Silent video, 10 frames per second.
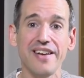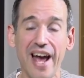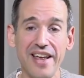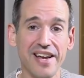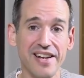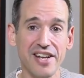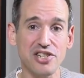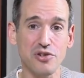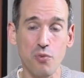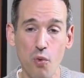now you can
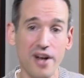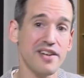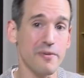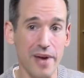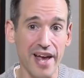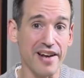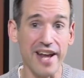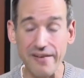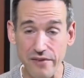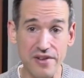issue one command,
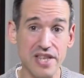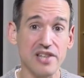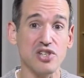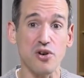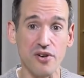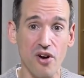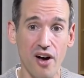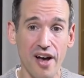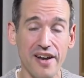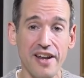have everything turn
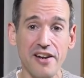on,